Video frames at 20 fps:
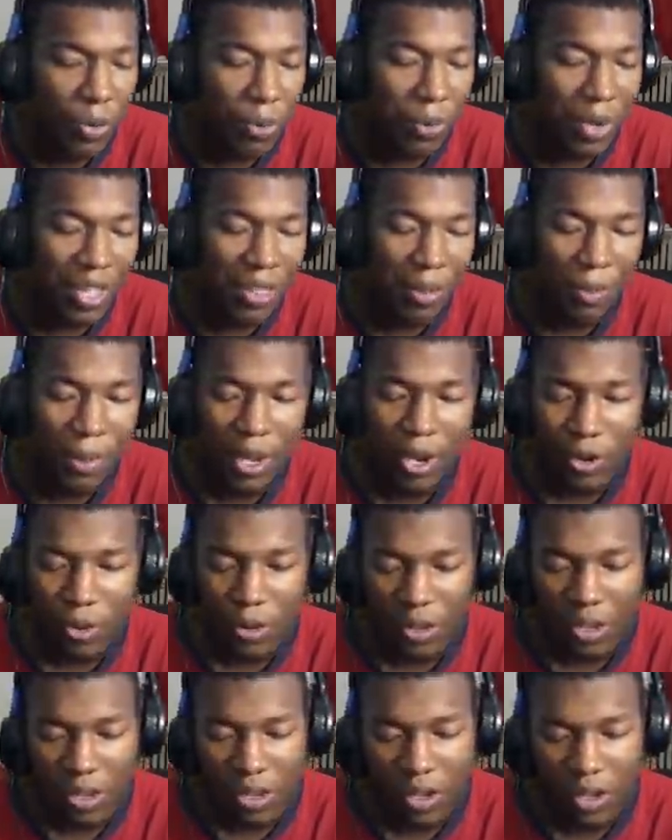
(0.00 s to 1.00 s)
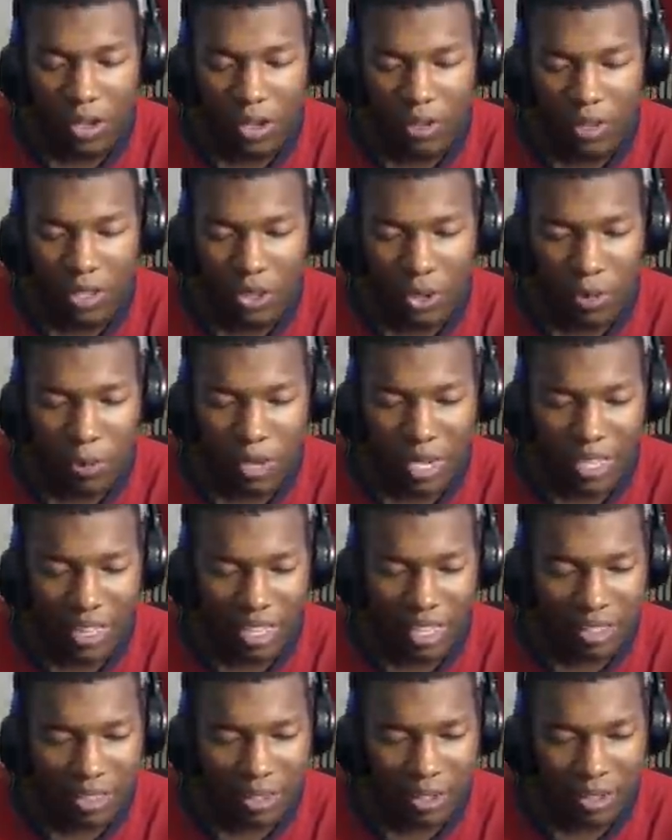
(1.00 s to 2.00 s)
don't buy the battle, that don't buy
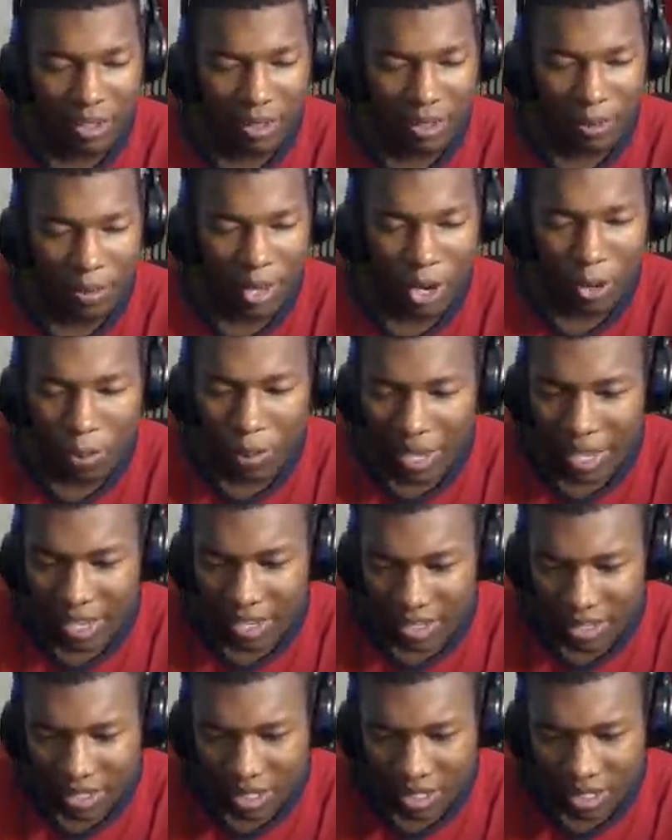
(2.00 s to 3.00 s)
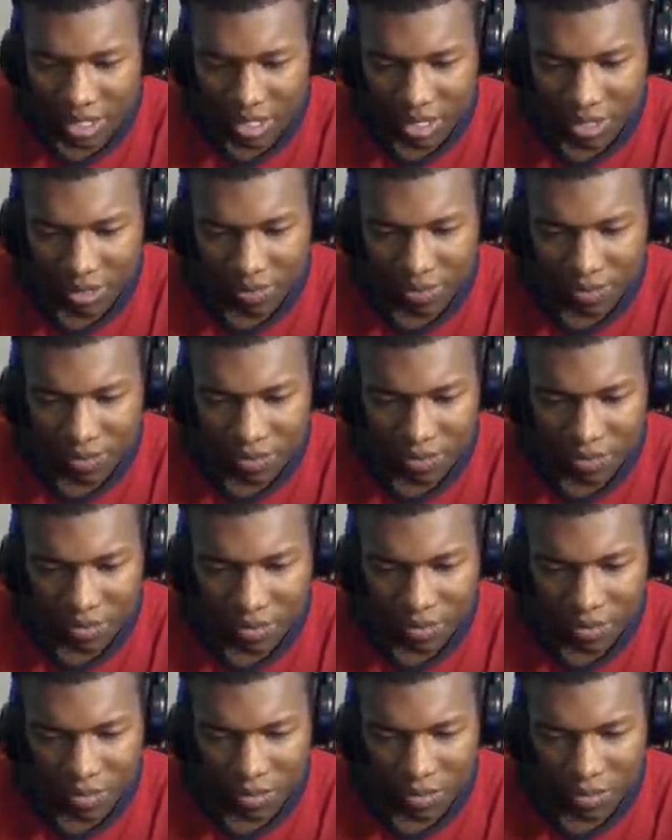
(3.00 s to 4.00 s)
like the battle pass.
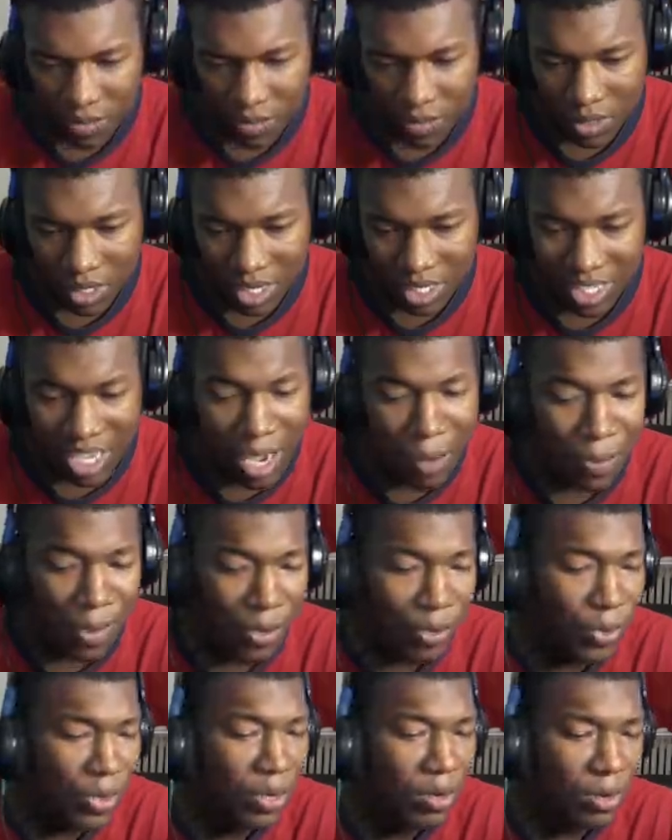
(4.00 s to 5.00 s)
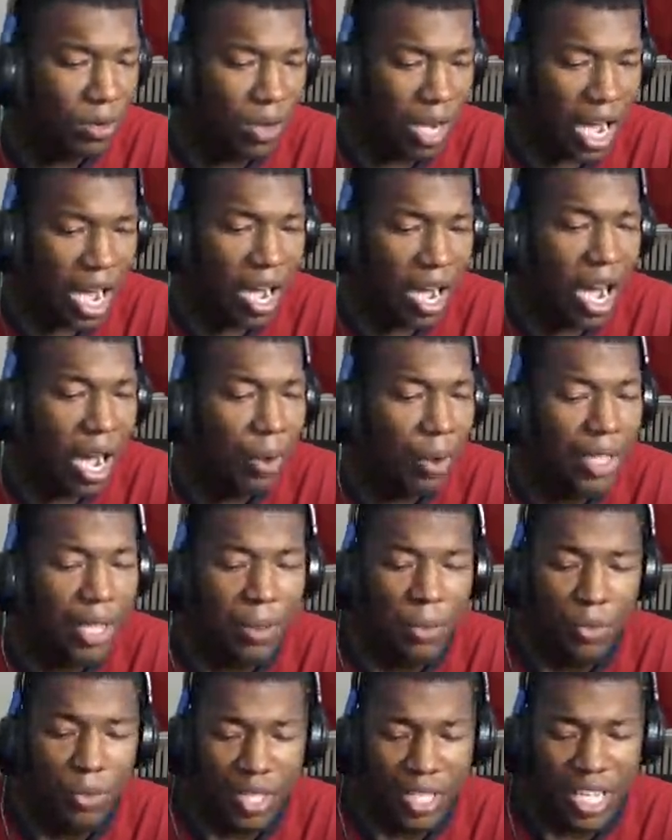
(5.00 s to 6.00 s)
Cause I'll be real, I'll
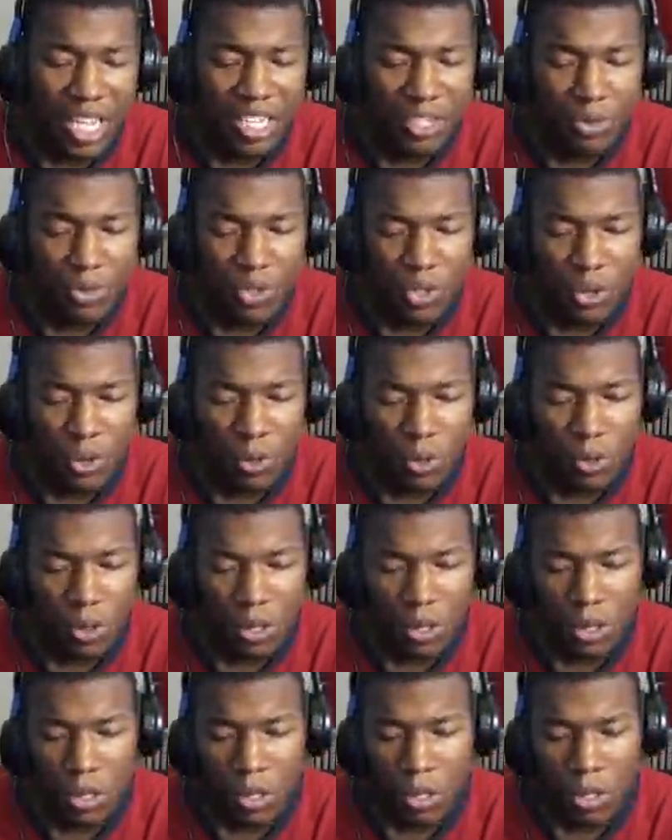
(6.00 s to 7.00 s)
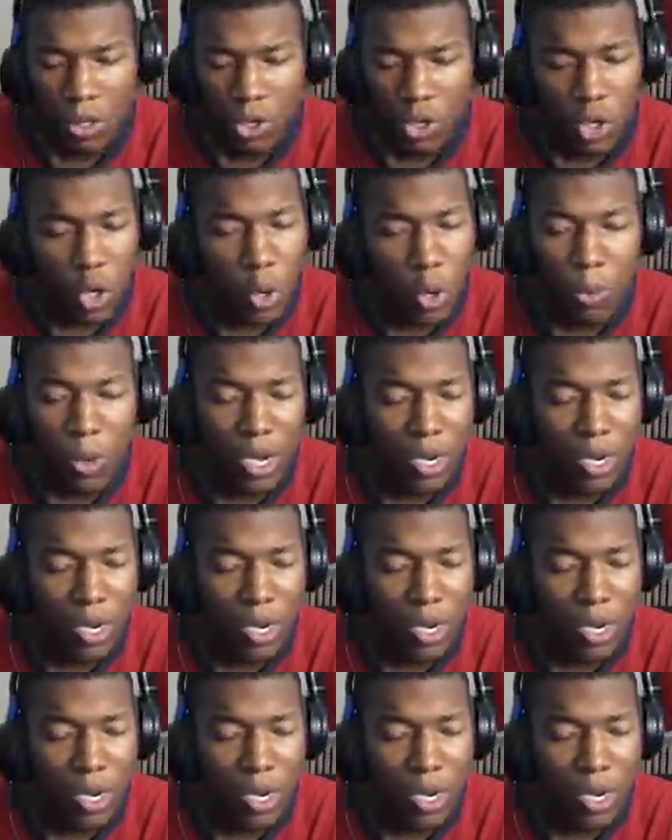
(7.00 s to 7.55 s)
keep it really honest with you. No